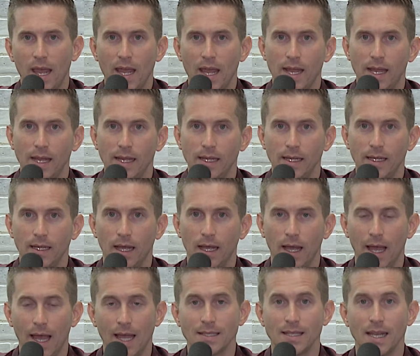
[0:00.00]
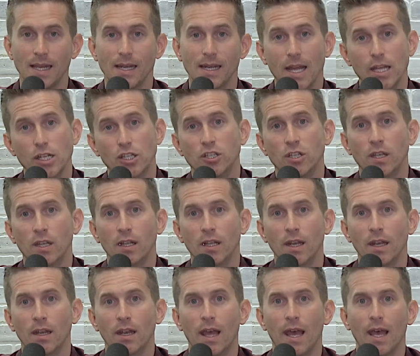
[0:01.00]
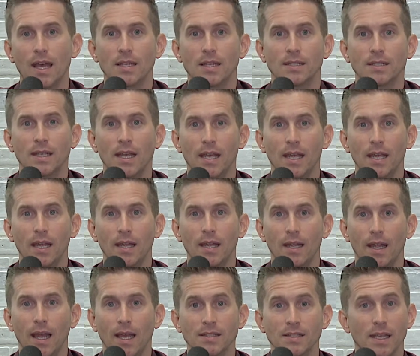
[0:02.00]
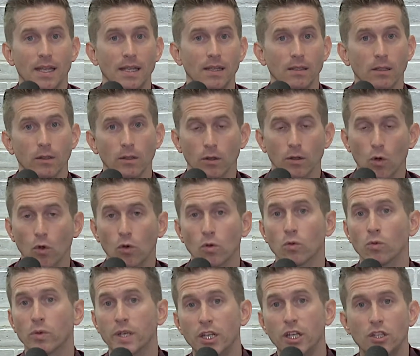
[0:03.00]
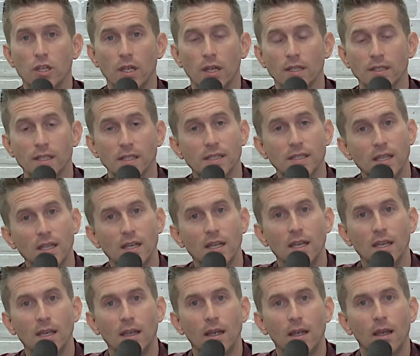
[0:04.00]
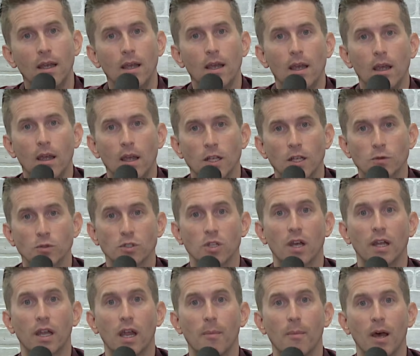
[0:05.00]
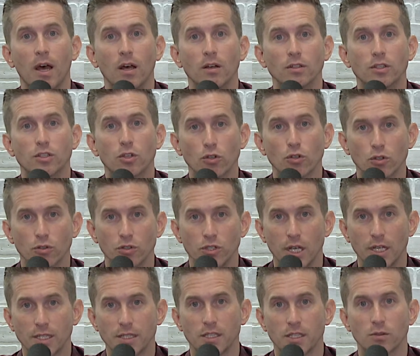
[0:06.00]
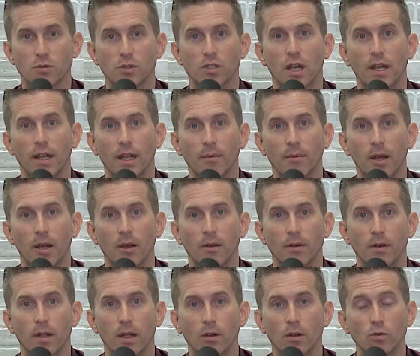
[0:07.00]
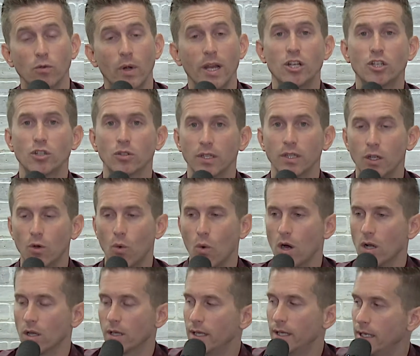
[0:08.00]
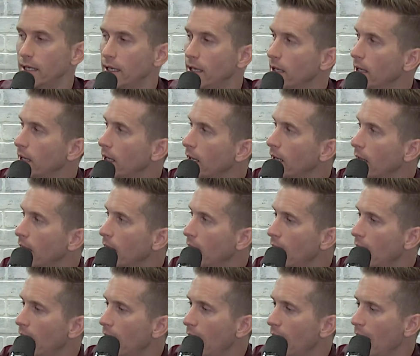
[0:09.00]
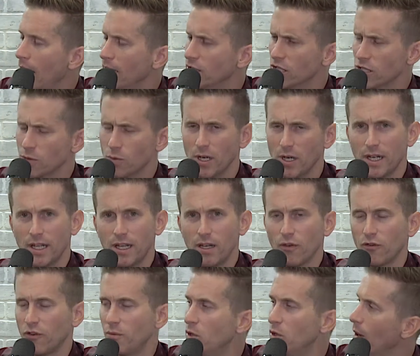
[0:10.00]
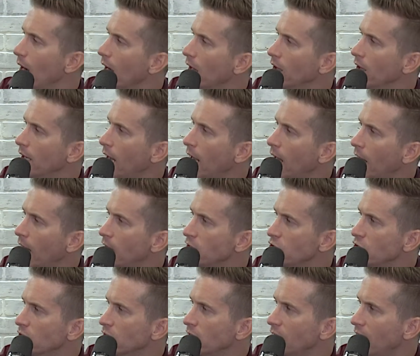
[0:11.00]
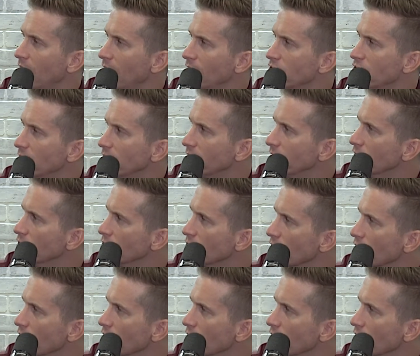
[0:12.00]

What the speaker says: a nation, as a local region, as a city. As we're talking about social justice, we're talking about racial equality. And just wanted to hear from you, Alan, as you're engaging leaders